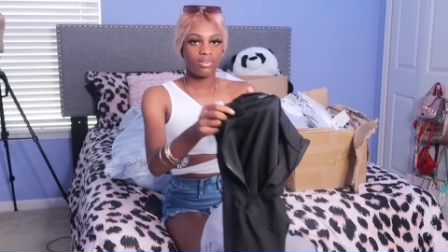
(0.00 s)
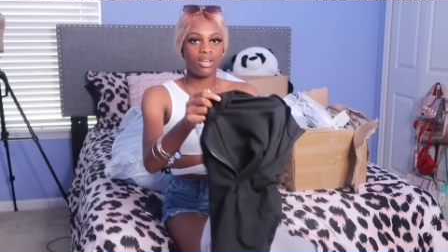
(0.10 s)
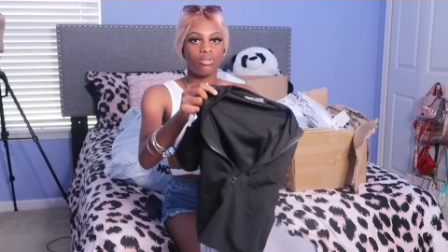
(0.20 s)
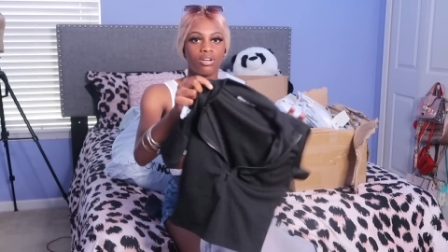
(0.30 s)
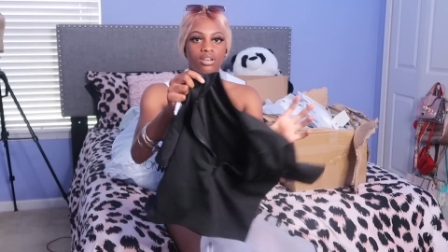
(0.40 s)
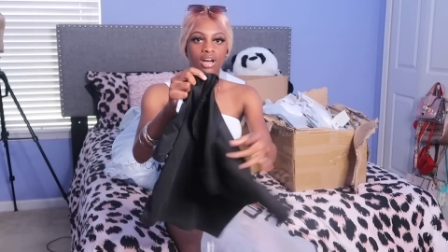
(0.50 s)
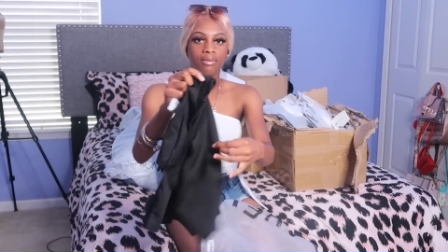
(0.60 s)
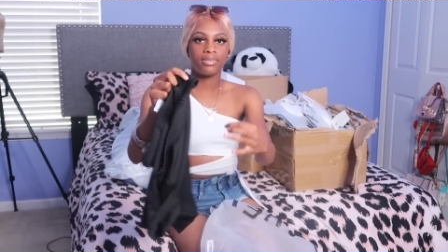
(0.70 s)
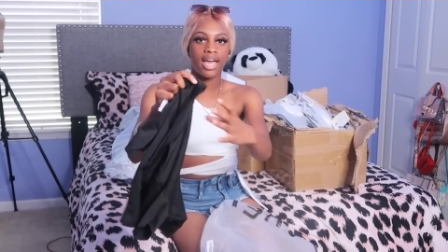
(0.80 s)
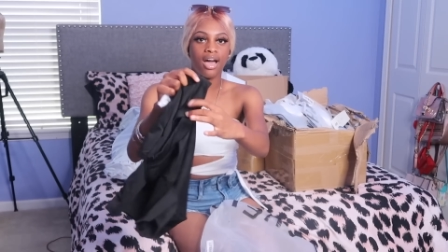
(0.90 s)
it'll
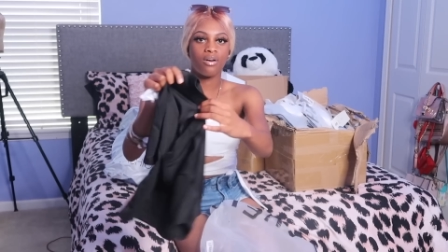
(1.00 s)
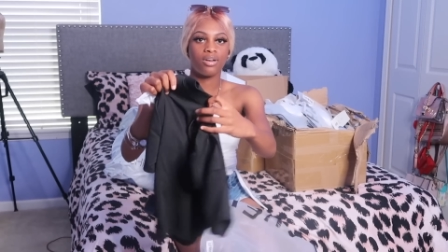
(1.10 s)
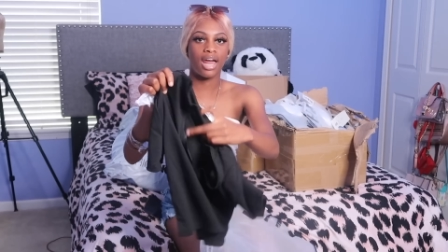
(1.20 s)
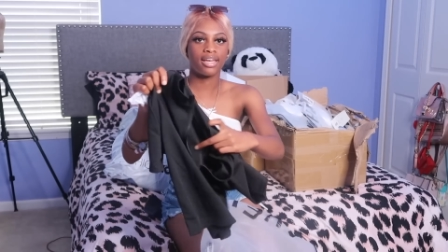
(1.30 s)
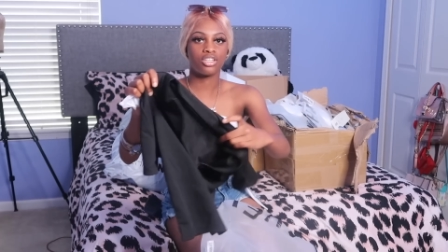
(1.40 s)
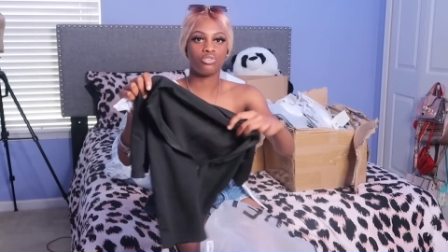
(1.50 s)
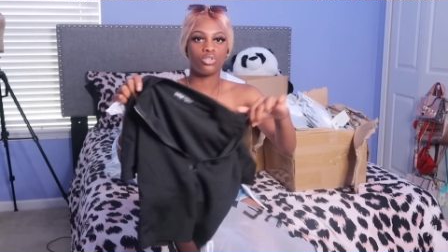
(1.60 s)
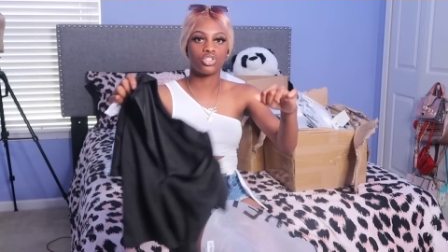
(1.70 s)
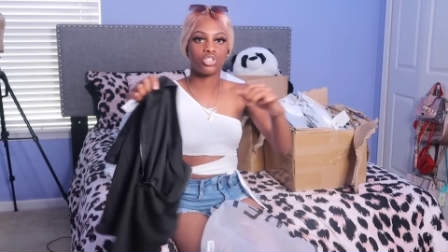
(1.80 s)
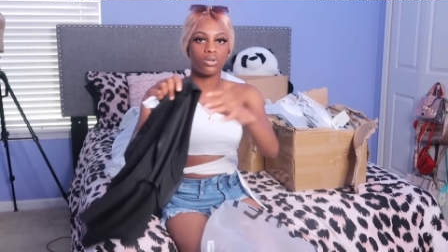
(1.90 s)
come down and I guess you
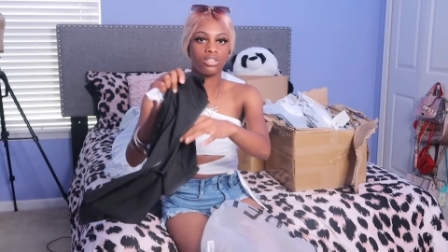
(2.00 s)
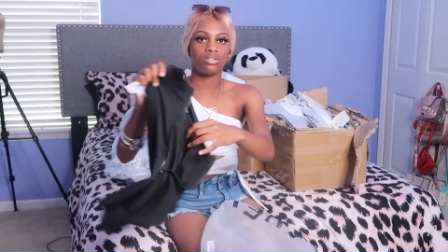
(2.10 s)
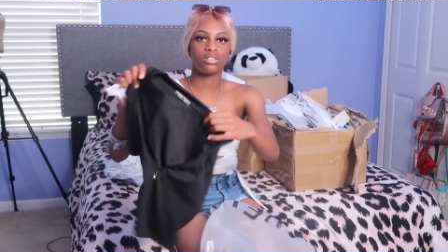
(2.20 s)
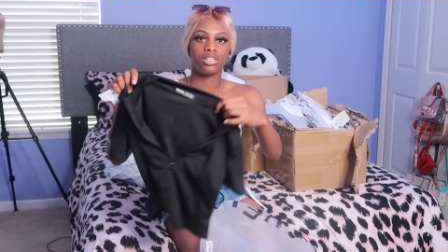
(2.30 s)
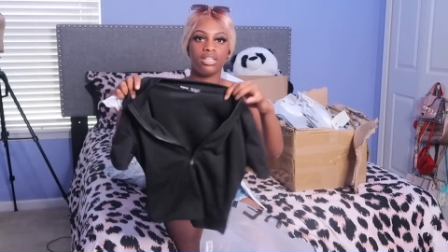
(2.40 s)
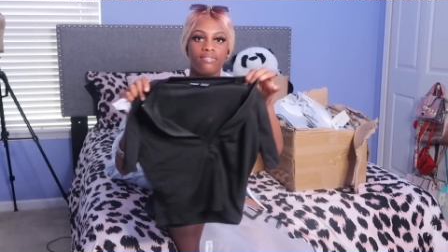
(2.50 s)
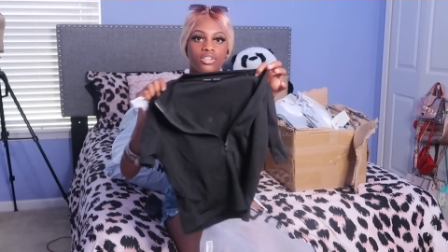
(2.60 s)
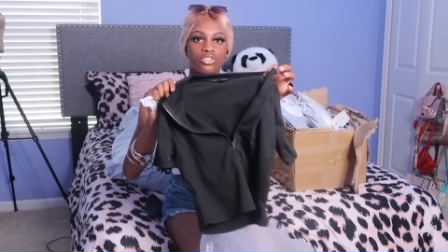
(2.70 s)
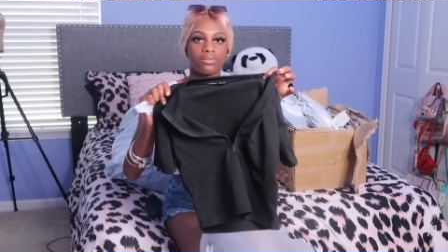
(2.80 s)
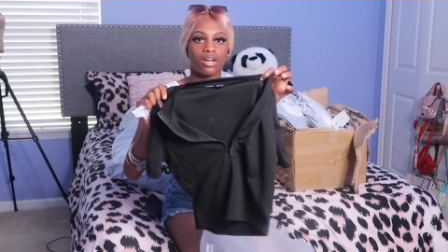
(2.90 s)
could show a little
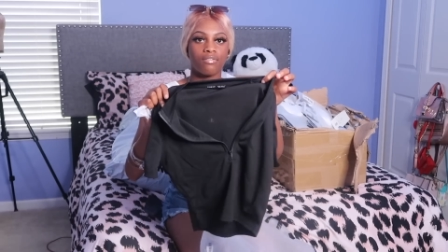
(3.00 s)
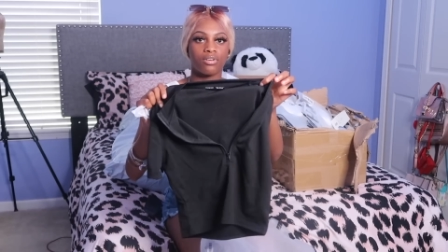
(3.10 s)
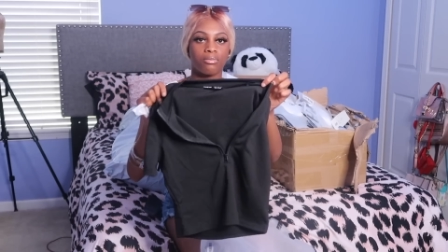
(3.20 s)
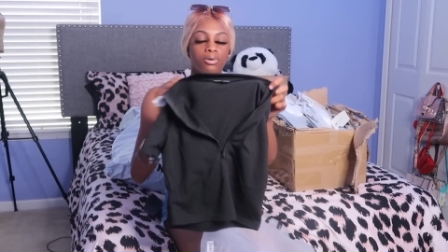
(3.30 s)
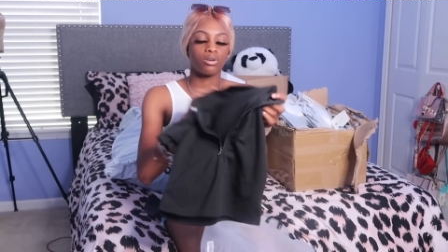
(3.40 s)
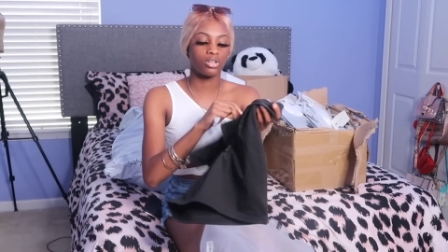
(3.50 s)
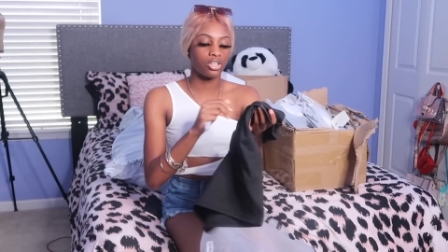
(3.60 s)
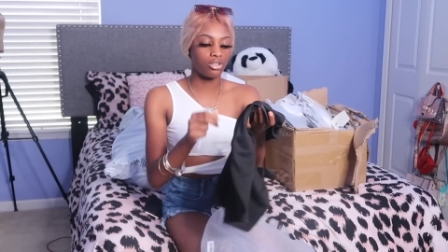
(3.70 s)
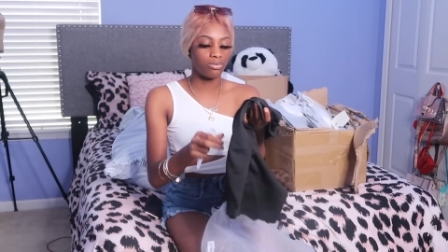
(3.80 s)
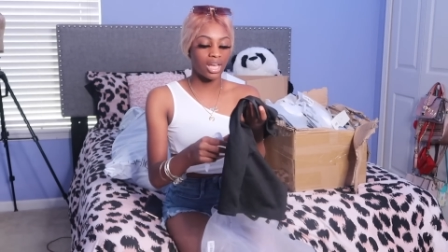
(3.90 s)
cleavage or whatever, put on a
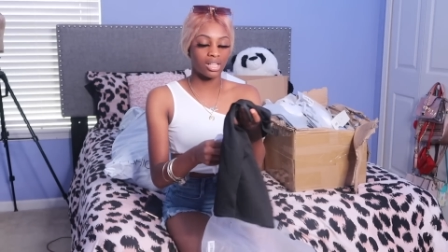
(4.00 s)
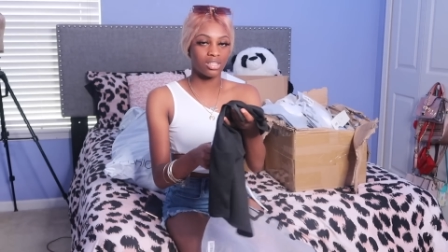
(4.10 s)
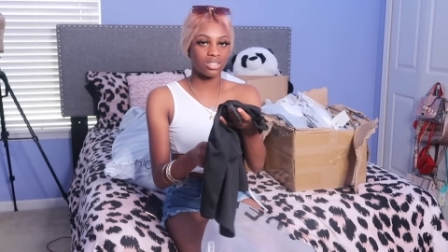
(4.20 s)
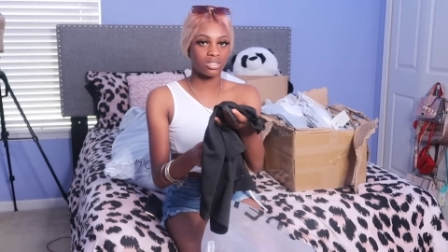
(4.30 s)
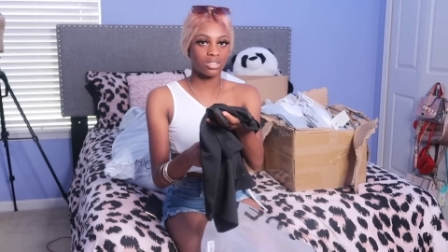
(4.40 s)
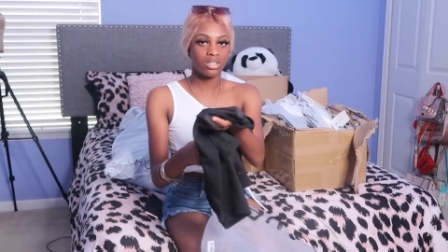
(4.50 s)
cute necklace.